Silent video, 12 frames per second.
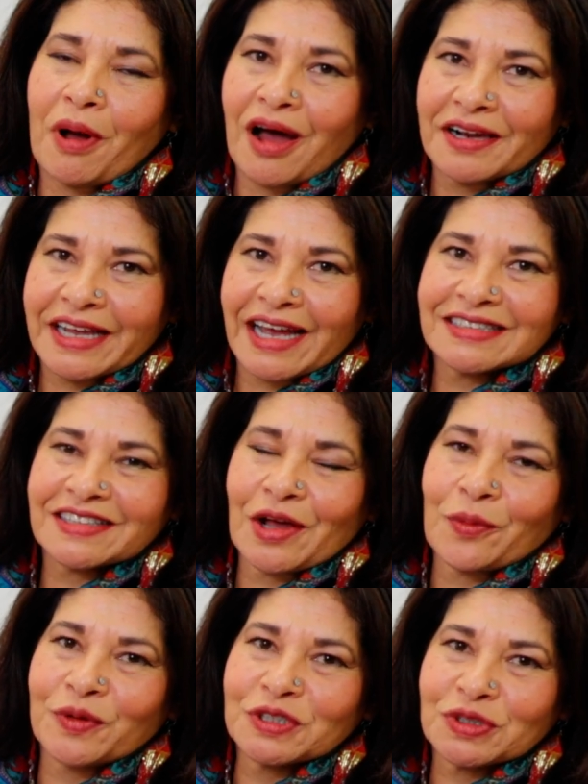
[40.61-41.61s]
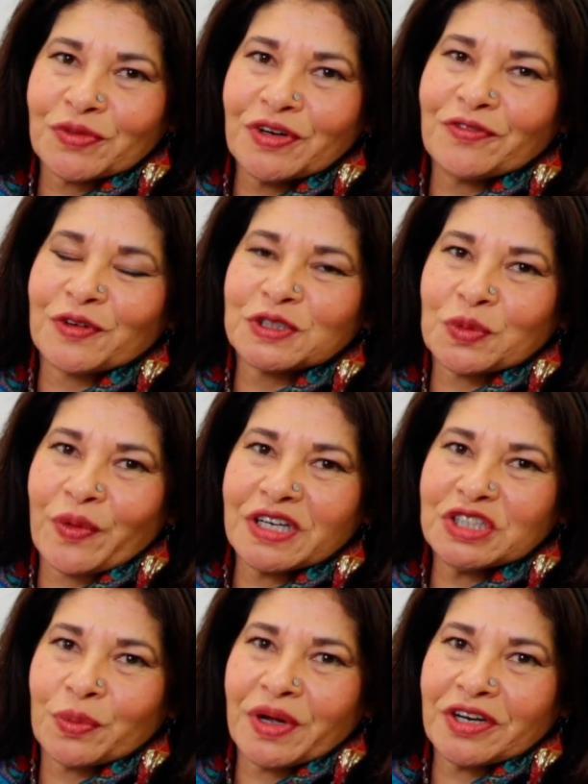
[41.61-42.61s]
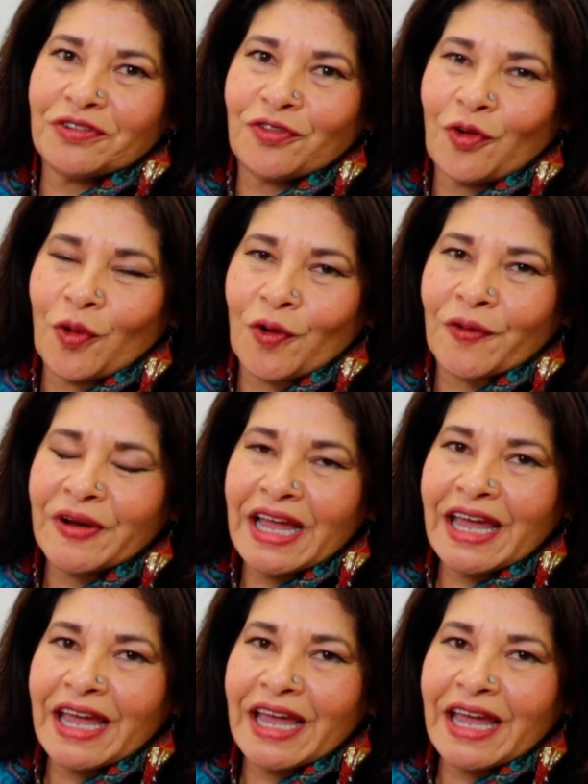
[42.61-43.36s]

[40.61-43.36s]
podcast that we're doing for 2024.